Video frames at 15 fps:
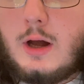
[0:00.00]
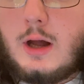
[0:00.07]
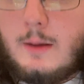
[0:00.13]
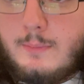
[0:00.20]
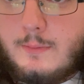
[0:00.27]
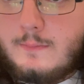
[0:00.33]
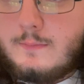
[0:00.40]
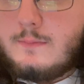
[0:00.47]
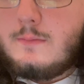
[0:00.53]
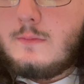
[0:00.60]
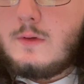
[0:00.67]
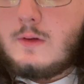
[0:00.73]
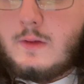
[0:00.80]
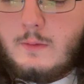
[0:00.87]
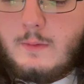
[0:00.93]
up
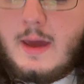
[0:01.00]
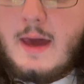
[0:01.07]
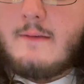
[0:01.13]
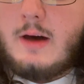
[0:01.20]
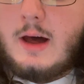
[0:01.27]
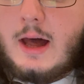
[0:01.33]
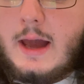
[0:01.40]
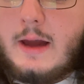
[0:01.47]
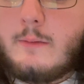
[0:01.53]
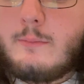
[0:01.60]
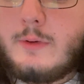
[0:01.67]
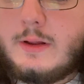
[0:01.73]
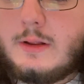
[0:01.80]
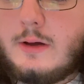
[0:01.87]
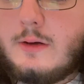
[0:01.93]
so that we have a higher
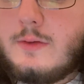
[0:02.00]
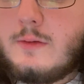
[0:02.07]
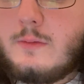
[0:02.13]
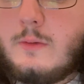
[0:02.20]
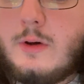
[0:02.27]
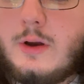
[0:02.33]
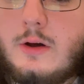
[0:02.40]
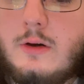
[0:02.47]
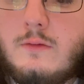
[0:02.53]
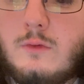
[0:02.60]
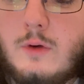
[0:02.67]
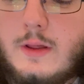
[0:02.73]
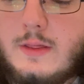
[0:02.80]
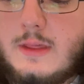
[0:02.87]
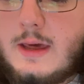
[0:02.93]
preload. So we want to
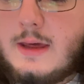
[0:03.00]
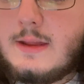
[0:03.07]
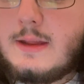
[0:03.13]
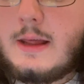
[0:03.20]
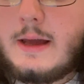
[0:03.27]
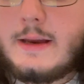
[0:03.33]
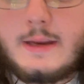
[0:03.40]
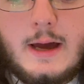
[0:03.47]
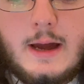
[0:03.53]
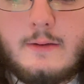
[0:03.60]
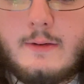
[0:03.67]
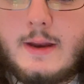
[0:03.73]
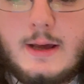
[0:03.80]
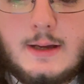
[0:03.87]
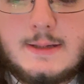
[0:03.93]
avoid things like
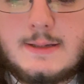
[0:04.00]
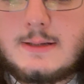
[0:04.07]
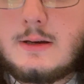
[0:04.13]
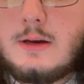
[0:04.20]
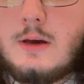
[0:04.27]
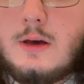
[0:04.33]
diuretics,